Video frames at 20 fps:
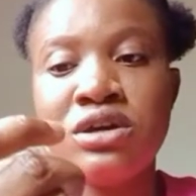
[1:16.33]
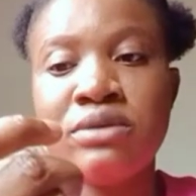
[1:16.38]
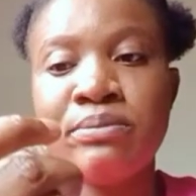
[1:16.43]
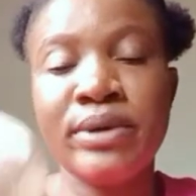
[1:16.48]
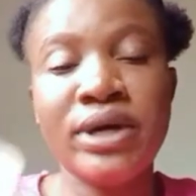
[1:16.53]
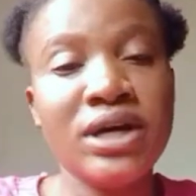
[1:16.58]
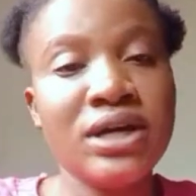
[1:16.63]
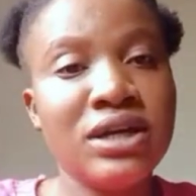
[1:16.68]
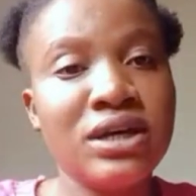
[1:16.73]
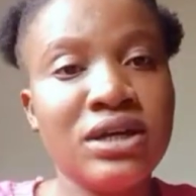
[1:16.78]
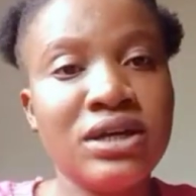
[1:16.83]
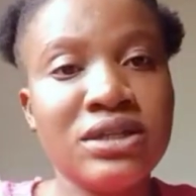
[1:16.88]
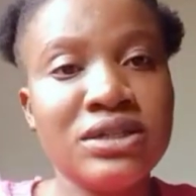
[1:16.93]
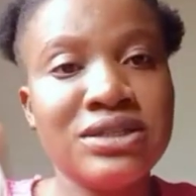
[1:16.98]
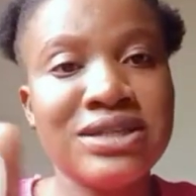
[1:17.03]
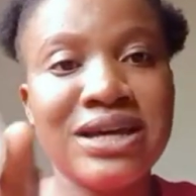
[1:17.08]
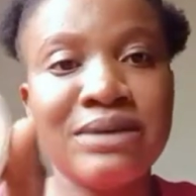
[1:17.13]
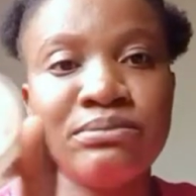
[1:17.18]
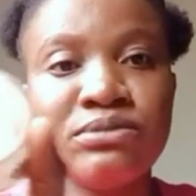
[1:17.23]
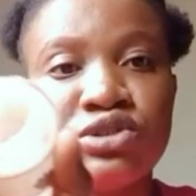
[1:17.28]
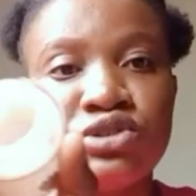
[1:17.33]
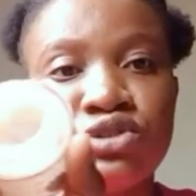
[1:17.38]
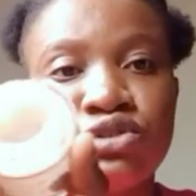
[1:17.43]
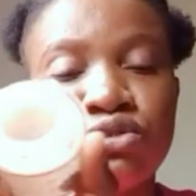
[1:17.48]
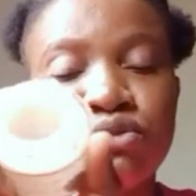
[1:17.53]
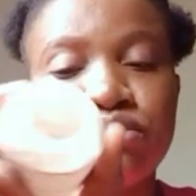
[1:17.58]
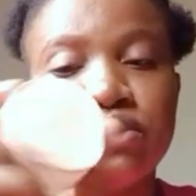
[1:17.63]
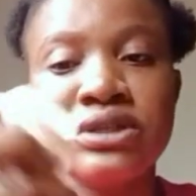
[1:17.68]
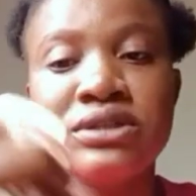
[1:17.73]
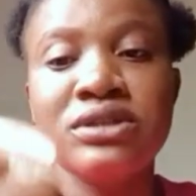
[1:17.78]
But I'm not
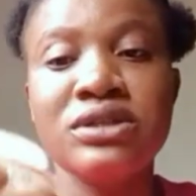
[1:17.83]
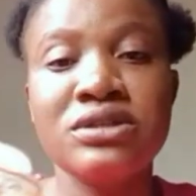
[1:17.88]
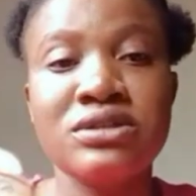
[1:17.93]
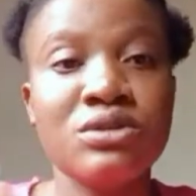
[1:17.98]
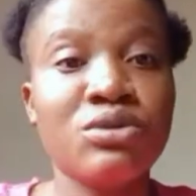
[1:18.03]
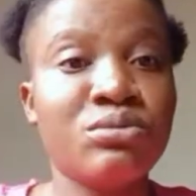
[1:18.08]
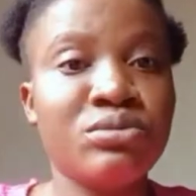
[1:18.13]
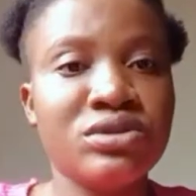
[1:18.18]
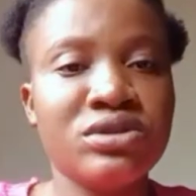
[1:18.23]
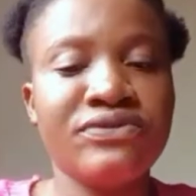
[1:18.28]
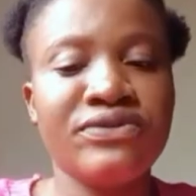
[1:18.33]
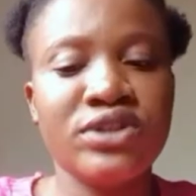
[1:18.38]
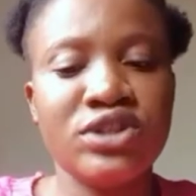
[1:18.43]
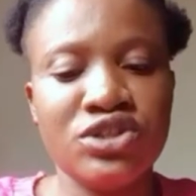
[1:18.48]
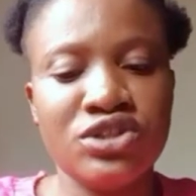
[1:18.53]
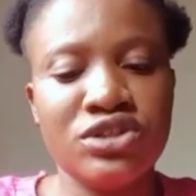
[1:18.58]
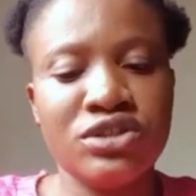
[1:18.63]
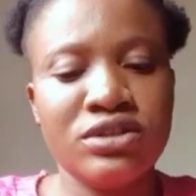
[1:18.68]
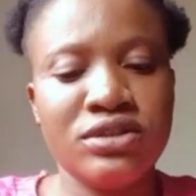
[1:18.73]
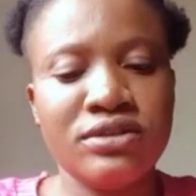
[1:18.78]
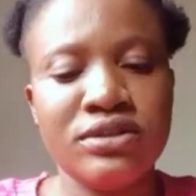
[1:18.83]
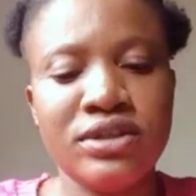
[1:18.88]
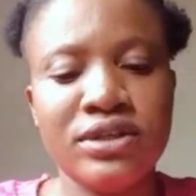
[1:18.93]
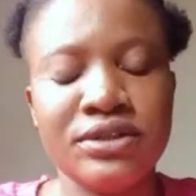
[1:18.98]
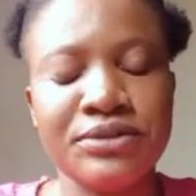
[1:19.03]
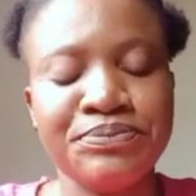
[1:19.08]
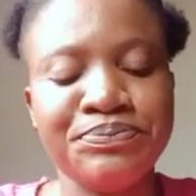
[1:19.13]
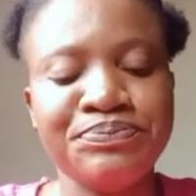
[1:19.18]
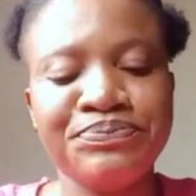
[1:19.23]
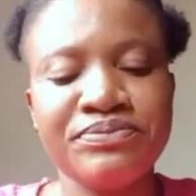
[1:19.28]
going. It's almost finished. Yeah.
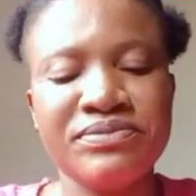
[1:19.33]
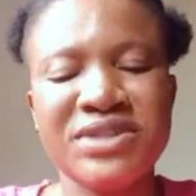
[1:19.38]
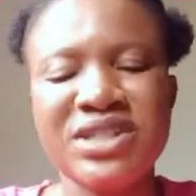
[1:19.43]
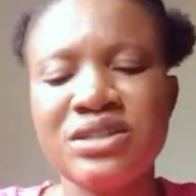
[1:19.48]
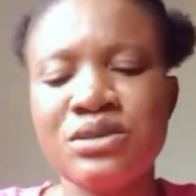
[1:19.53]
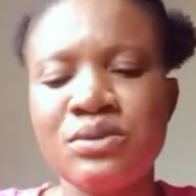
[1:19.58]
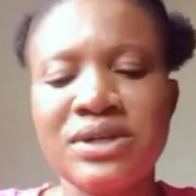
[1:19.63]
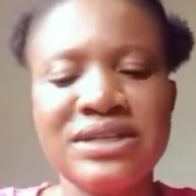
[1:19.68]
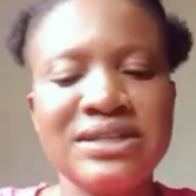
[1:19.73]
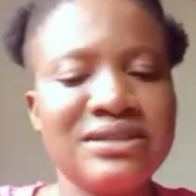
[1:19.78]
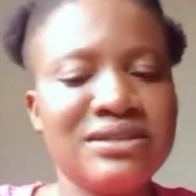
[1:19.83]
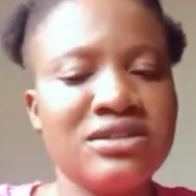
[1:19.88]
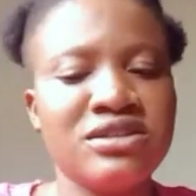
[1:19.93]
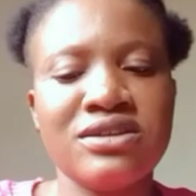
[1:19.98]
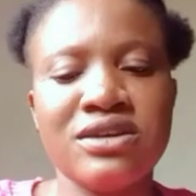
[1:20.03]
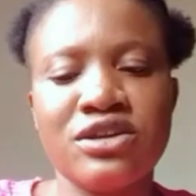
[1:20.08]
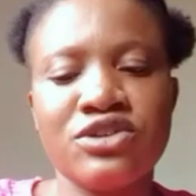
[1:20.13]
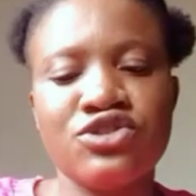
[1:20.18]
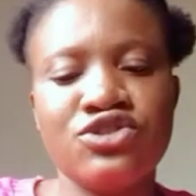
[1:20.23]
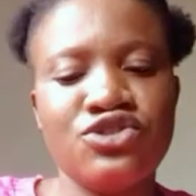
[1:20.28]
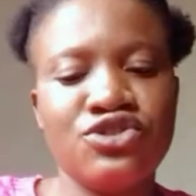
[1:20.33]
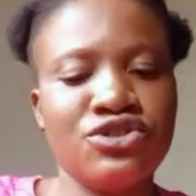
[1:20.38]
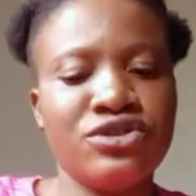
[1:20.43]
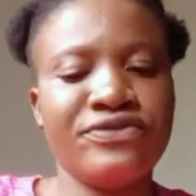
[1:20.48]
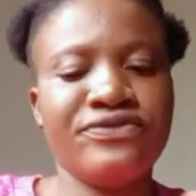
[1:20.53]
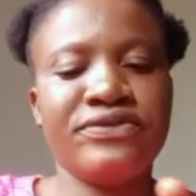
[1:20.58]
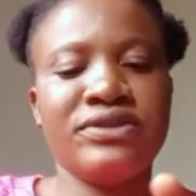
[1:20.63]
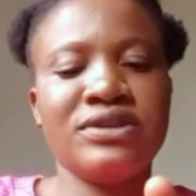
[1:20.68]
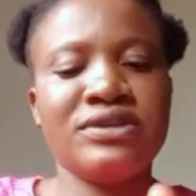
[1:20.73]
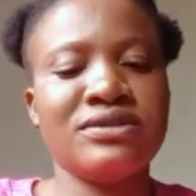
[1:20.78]
So what is the texture
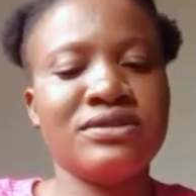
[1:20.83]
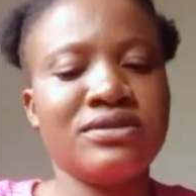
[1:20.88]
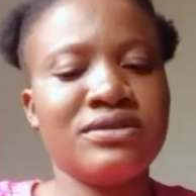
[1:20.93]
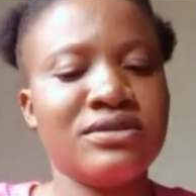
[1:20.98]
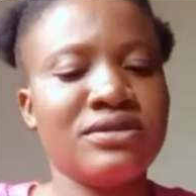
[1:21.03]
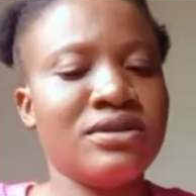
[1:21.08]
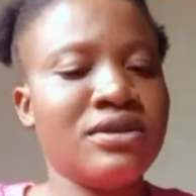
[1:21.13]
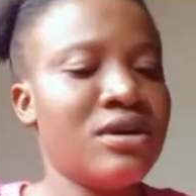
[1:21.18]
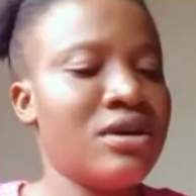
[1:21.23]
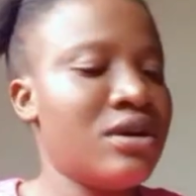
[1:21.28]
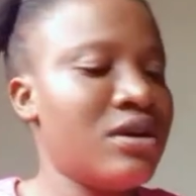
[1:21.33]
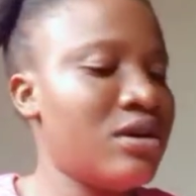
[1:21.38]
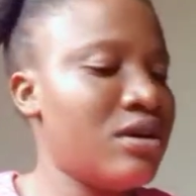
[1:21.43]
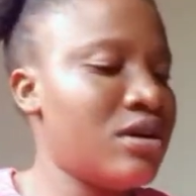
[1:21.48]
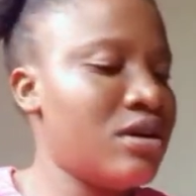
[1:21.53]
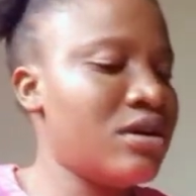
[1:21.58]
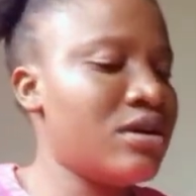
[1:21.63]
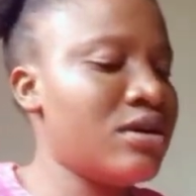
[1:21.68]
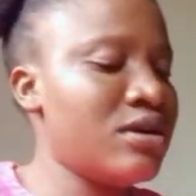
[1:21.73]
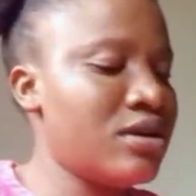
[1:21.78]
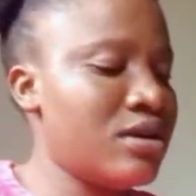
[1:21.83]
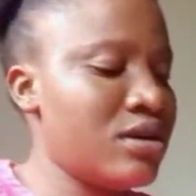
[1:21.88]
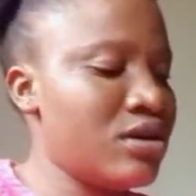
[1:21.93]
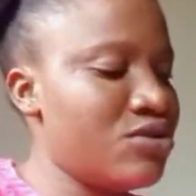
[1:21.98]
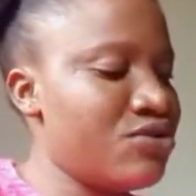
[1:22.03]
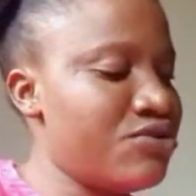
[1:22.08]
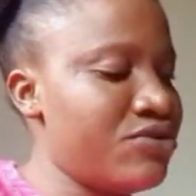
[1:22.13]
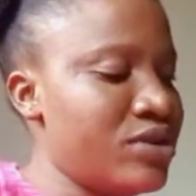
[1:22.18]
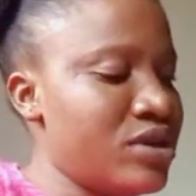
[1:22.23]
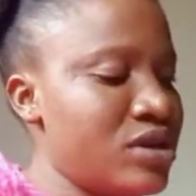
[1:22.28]
of this
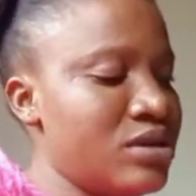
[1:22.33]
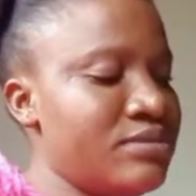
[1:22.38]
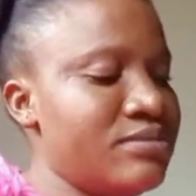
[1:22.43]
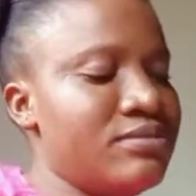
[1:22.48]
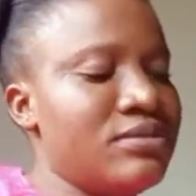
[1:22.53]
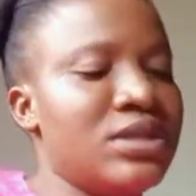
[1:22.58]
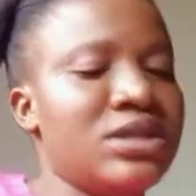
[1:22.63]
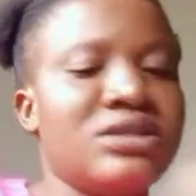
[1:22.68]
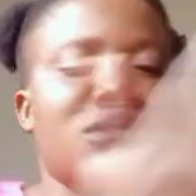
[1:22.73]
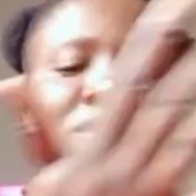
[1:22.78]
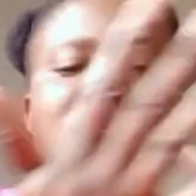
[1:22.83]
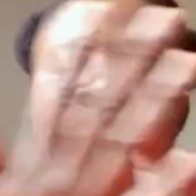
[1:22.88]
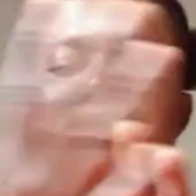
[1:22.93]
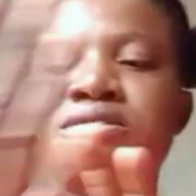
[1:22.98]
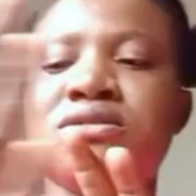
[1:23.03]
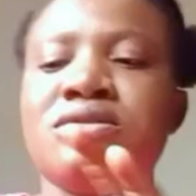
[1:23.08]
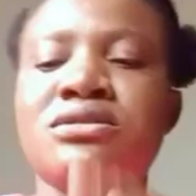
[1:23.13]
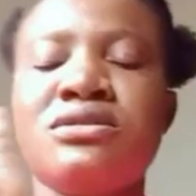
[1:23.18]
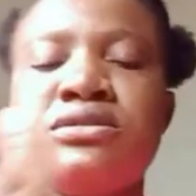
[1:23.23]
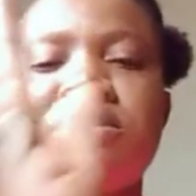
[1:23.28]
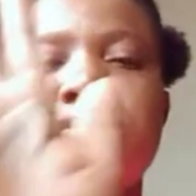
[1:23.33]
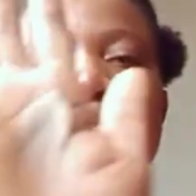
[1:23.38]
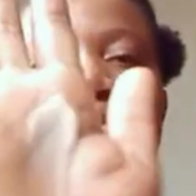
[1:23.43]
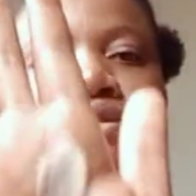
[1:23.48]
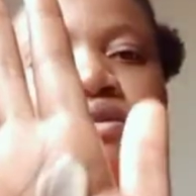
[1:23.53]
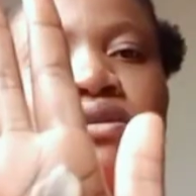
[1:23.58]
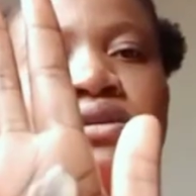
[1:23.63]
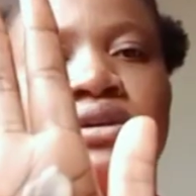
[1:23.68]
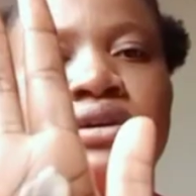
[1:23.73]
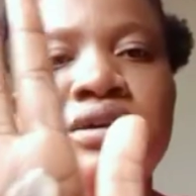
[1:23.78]
cream? This
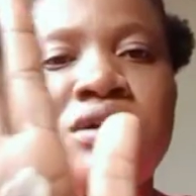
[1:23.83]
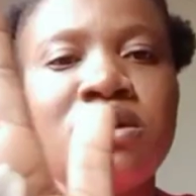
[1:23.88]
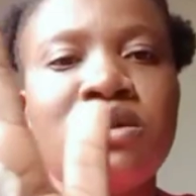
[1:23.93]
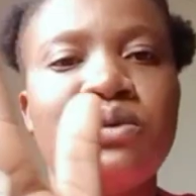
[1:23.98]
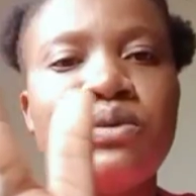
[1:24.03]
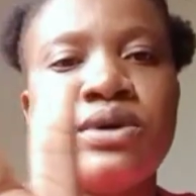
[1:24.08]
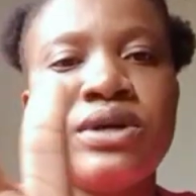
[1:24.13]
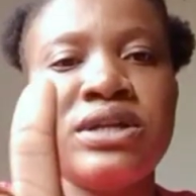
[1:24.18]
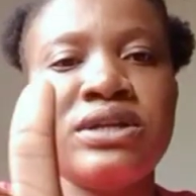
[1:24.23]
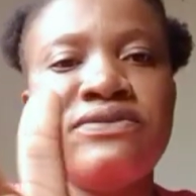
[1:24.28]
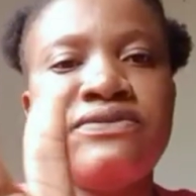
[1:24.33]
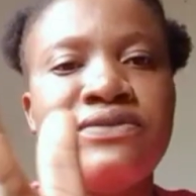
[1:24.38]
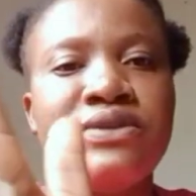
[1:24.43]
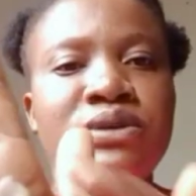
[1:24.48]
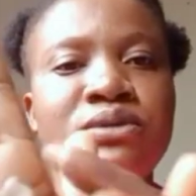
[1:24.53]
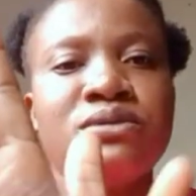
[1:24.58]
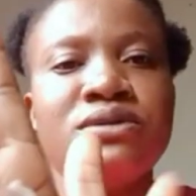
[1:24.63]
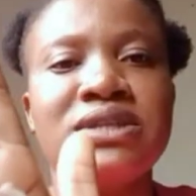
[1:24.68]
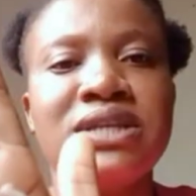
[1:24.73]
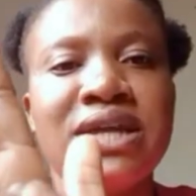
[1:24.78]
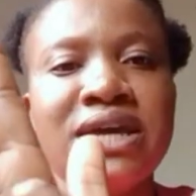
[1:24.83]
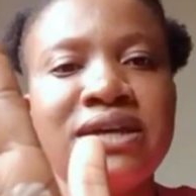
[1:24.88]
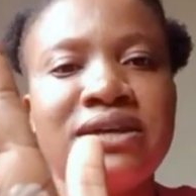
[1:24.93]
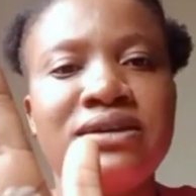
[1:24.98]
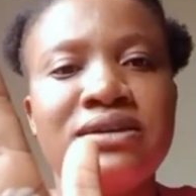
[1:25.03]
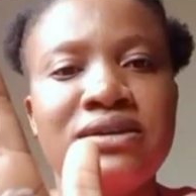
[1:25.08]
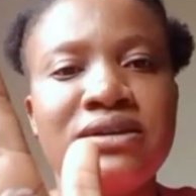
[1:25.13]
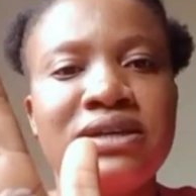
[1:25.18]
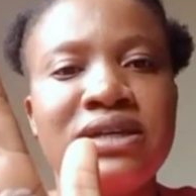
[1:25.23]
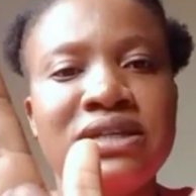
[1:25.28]
is what it feels like.